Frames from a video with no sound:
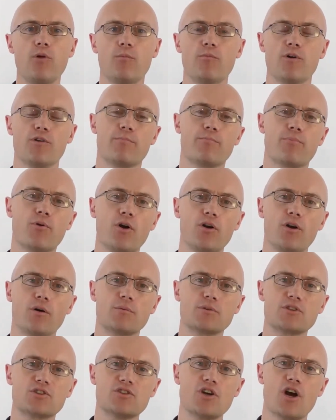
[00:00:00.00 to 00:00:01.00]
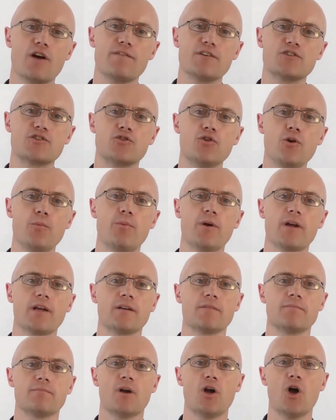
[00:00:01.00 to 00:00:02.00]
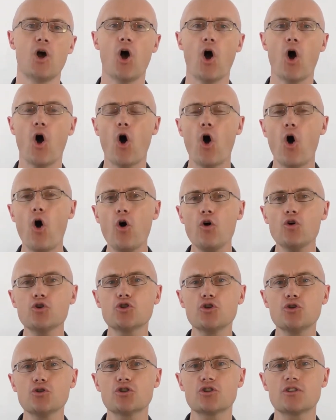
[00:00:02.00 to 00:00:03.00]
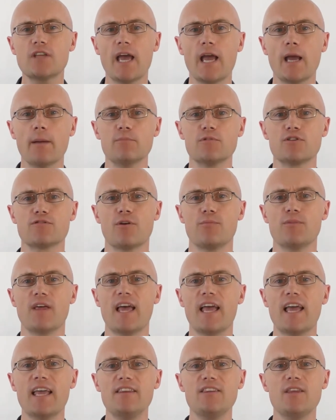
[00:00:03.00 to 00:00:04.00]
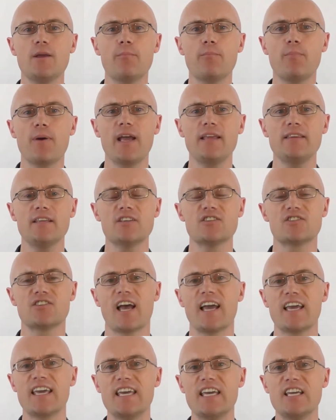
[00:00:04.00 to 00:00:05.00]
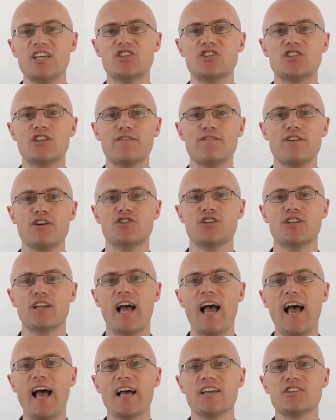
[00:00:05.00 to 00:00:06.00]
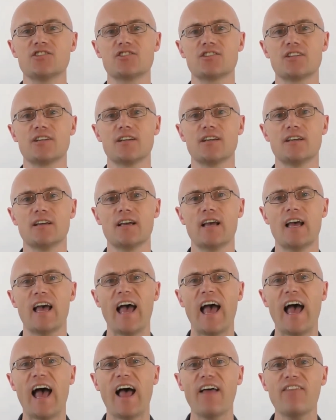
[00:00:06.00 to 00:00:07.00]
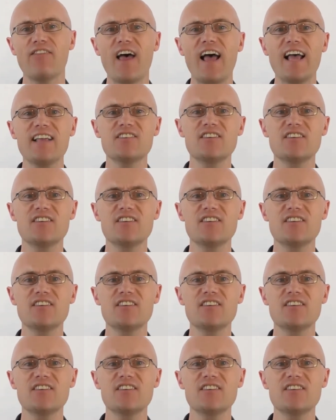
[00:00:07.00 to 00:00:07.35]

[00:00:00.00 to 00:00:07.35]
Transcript: with product-service grouping also stems from the independence that each division has, and that